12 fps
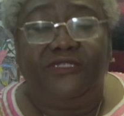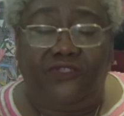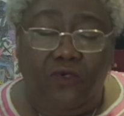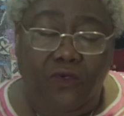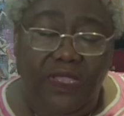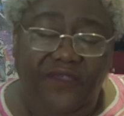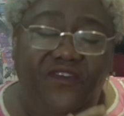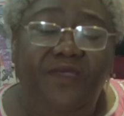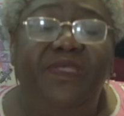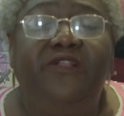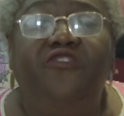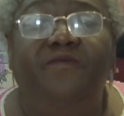So a
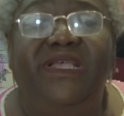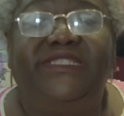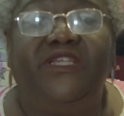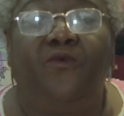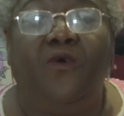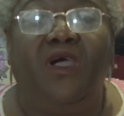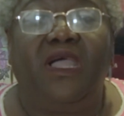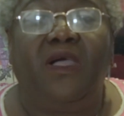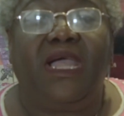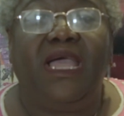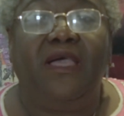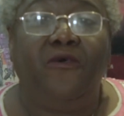female domestic
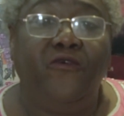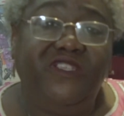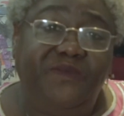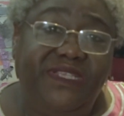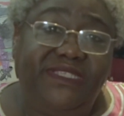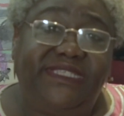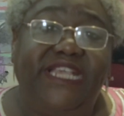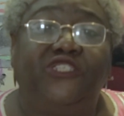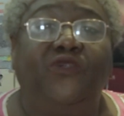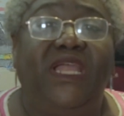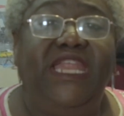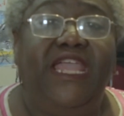worker who is being
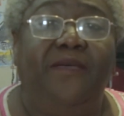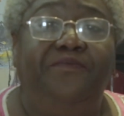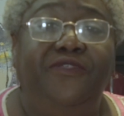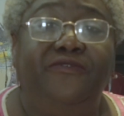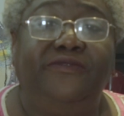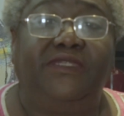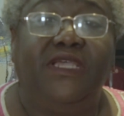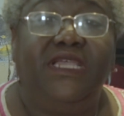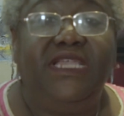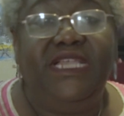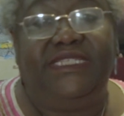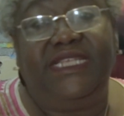sexually abused
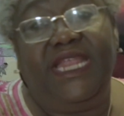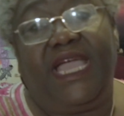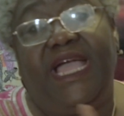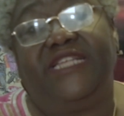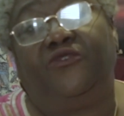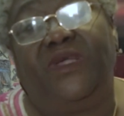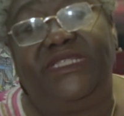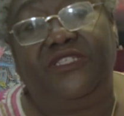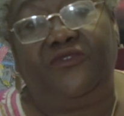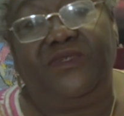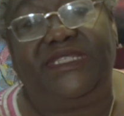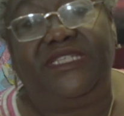is in a
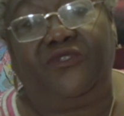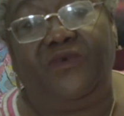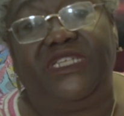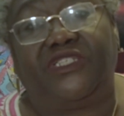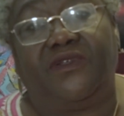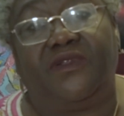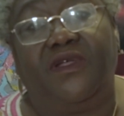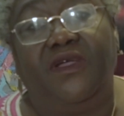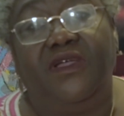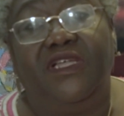catch-22 situation.